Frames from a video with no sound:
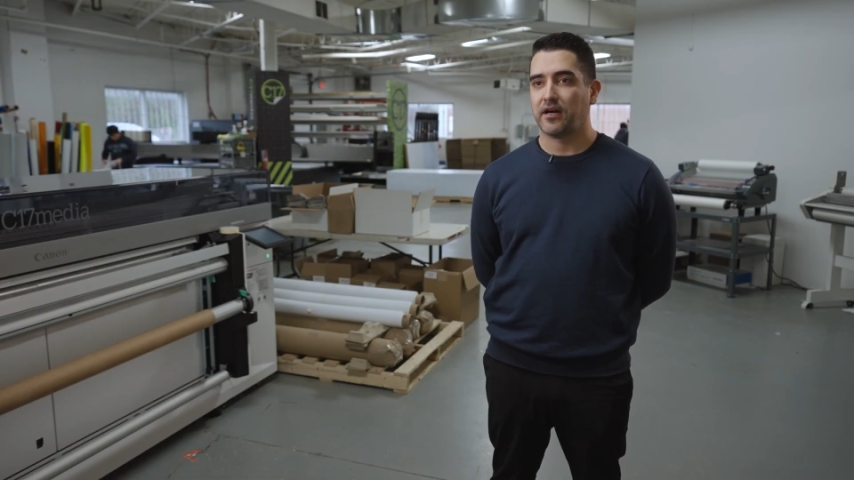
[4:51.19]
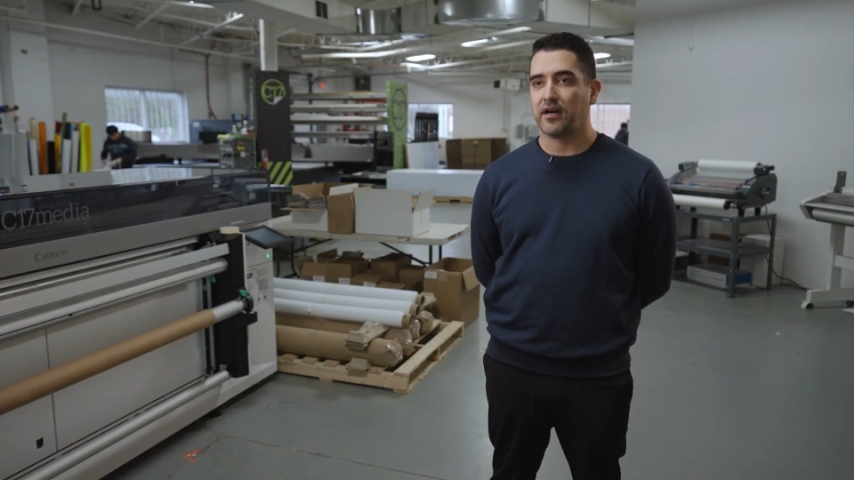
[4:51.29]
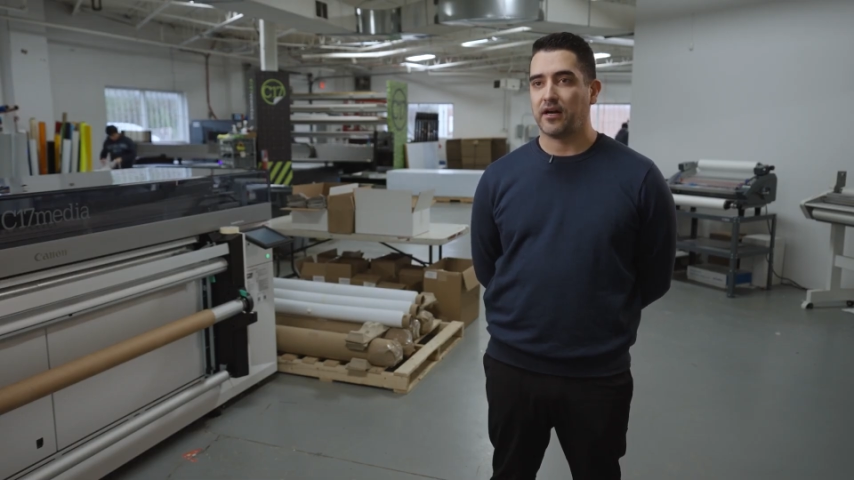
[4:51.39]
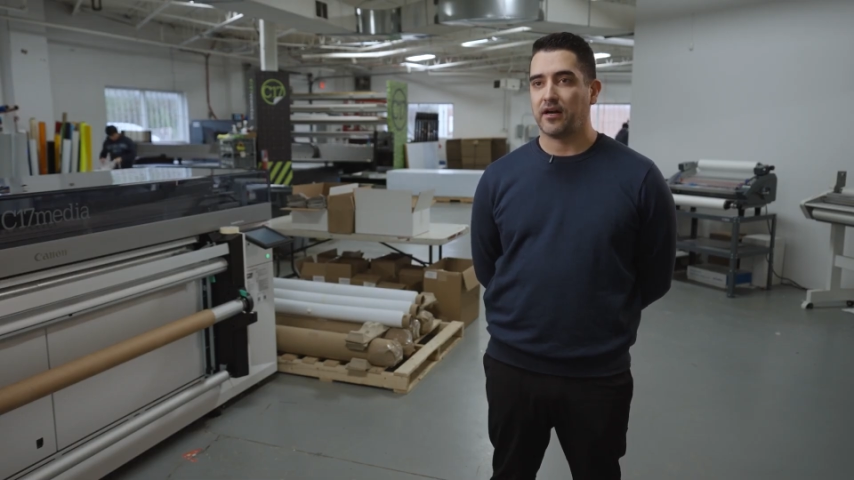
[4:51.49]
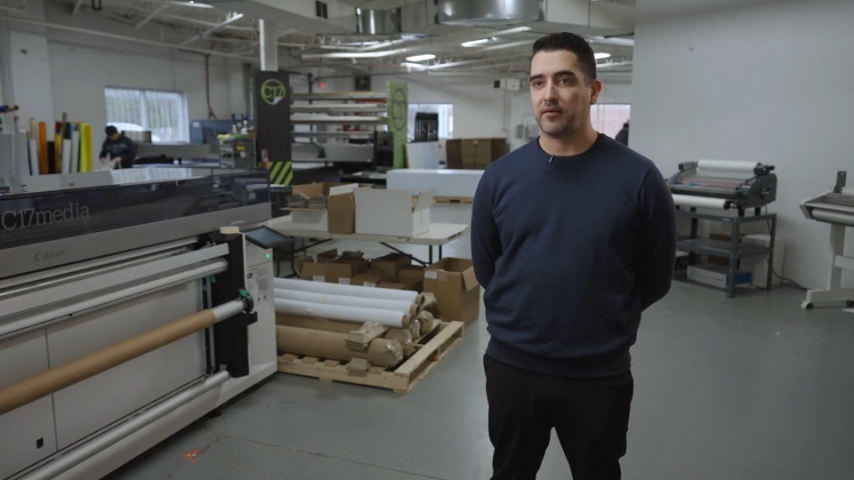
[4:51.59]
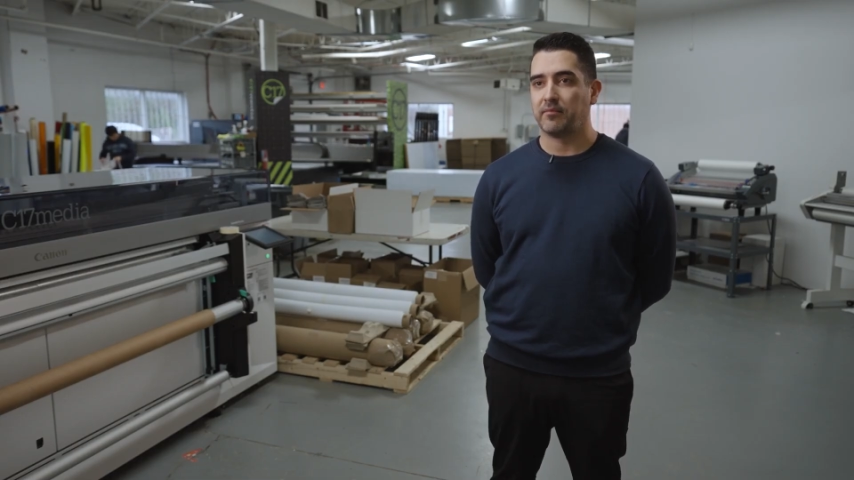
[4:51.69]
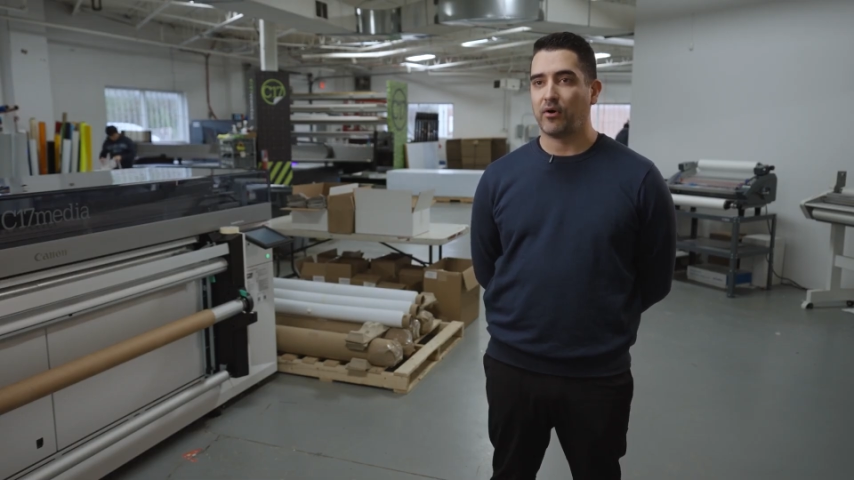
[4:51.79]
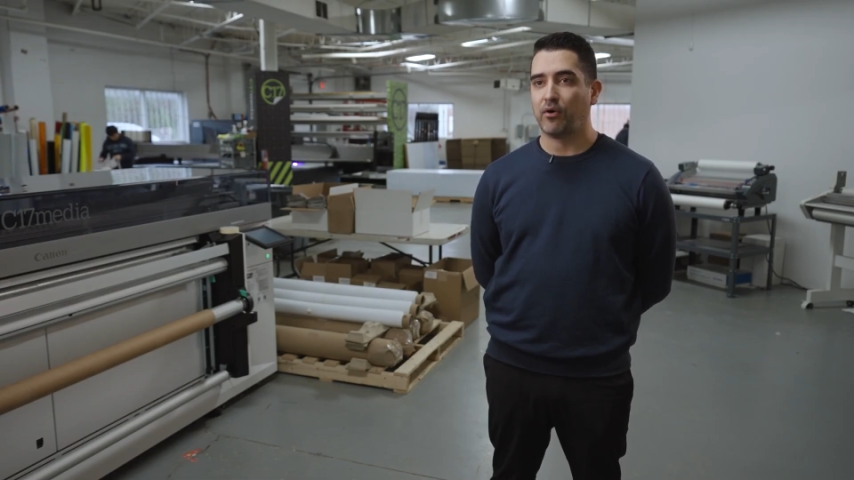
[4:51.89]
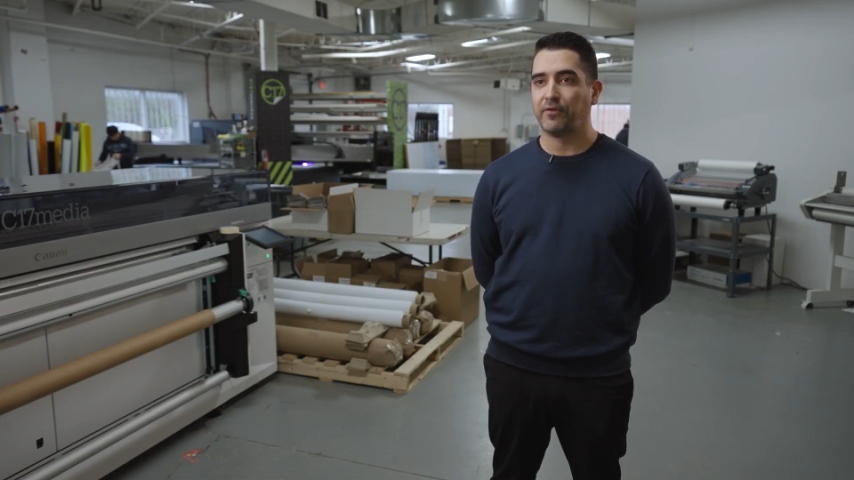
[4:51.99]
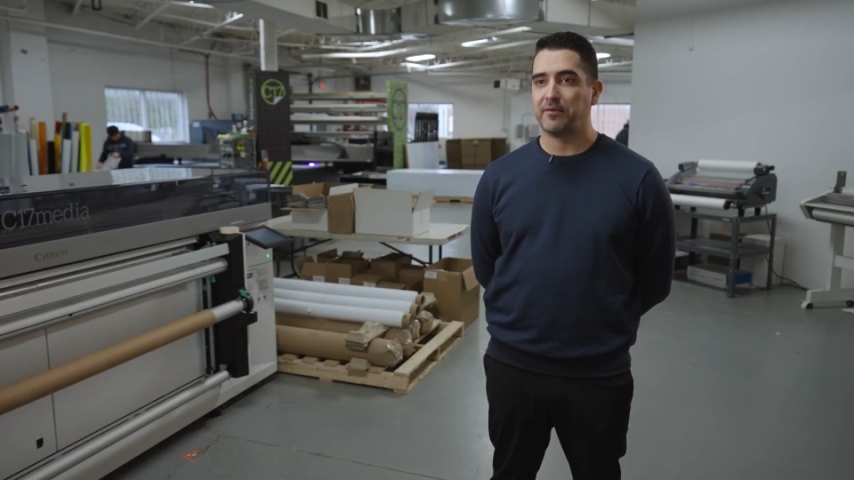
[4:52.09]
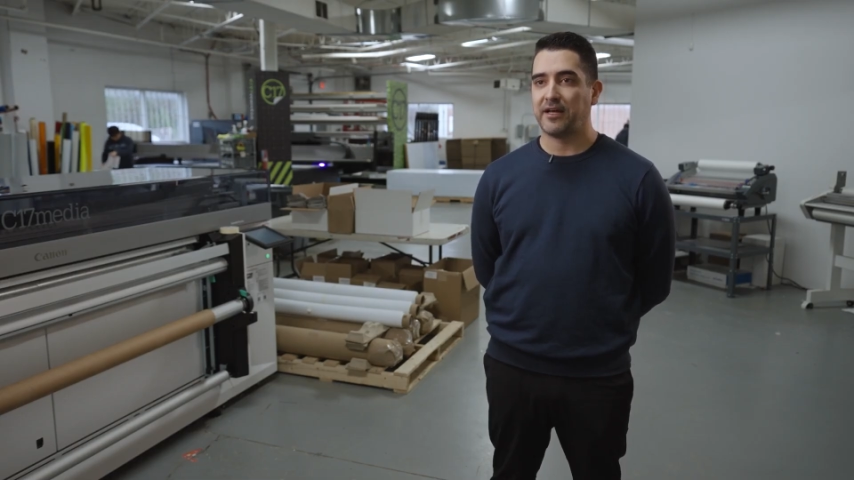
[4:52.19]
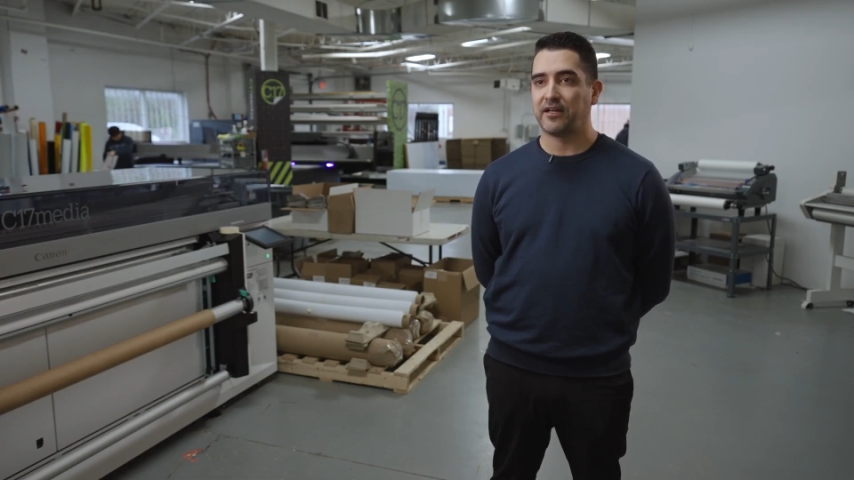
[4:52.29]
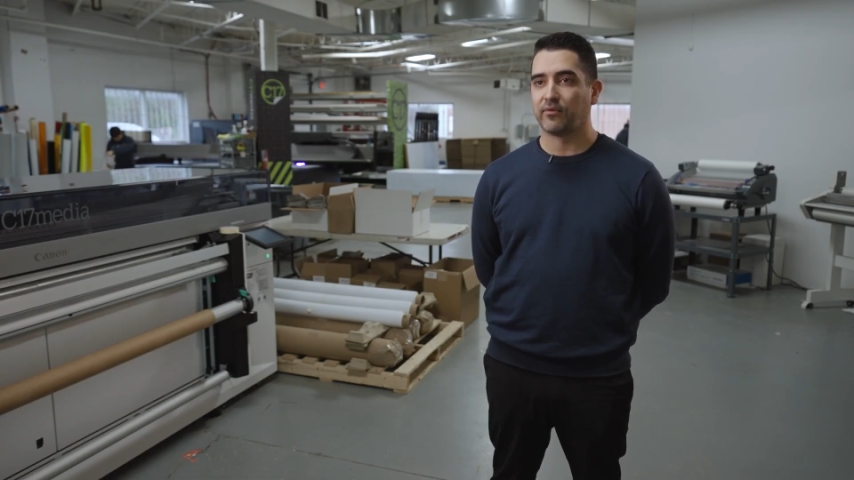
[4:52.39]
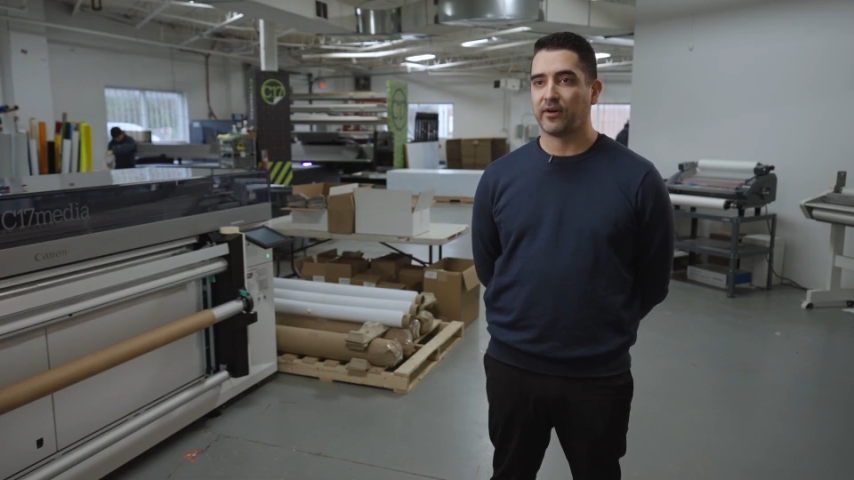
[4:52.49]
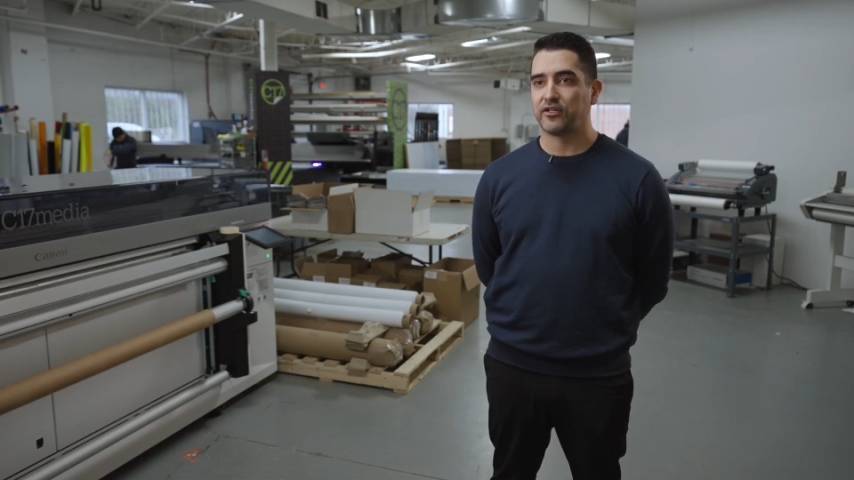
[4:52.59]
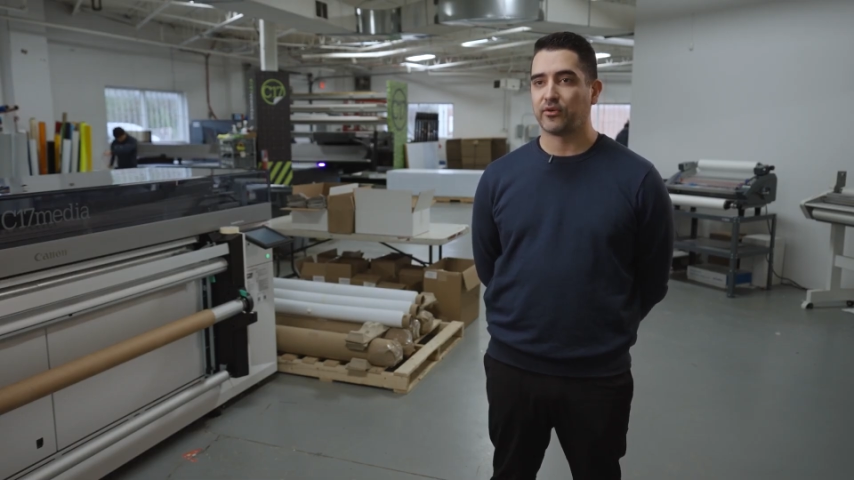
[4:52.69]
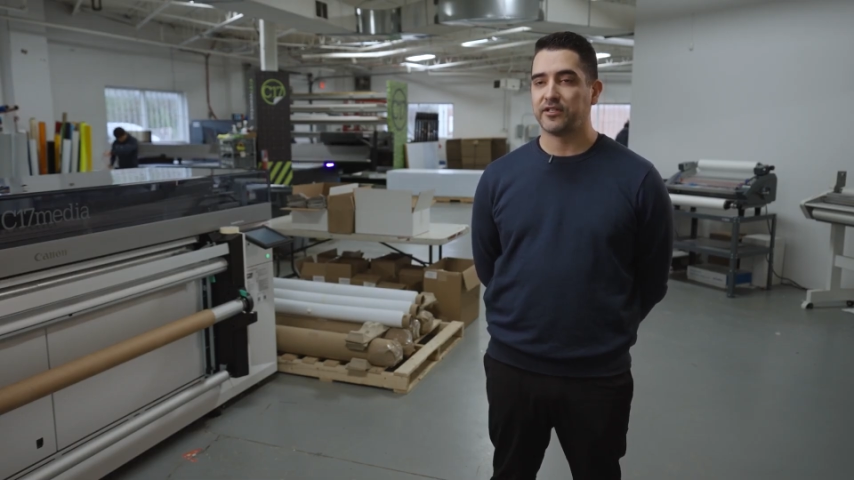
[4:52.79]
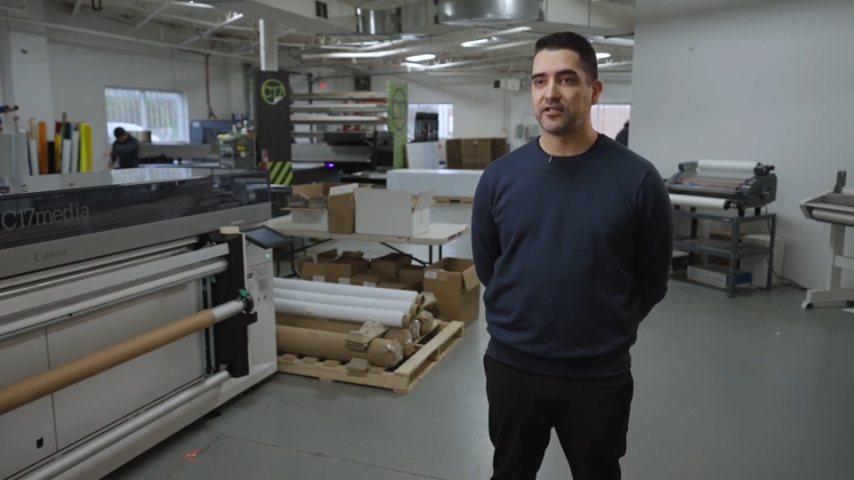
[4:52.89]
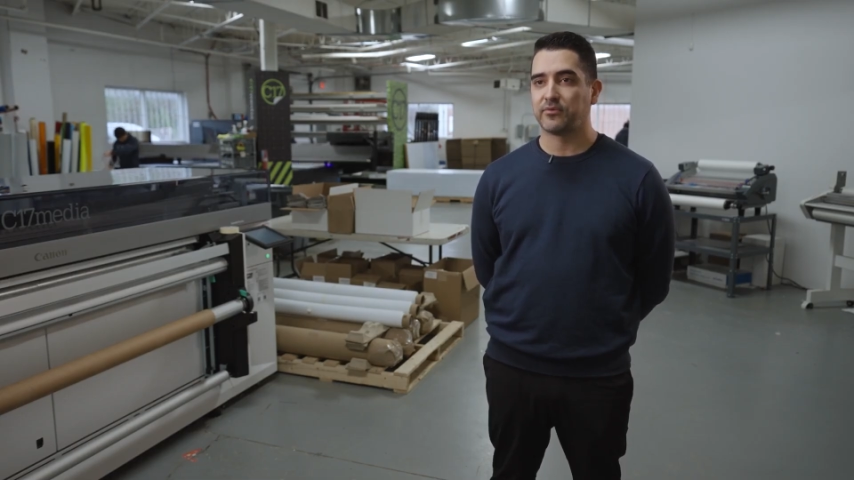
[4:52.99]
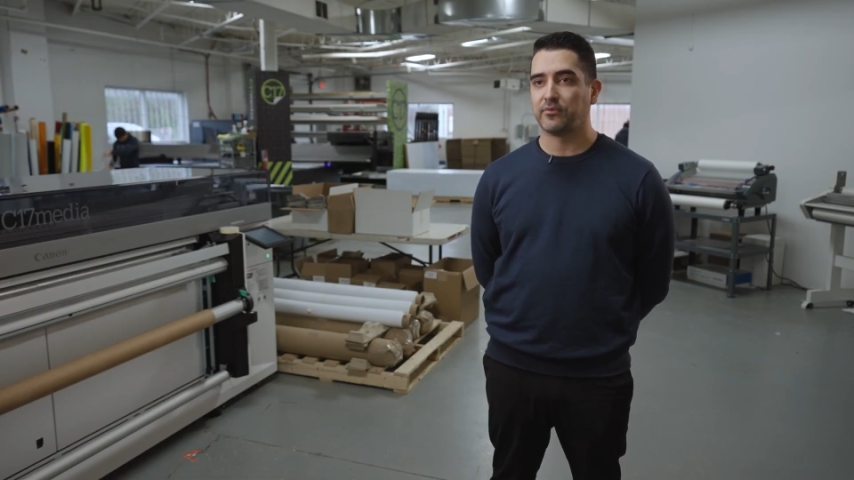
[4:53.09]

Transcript: hopefully making the right choices.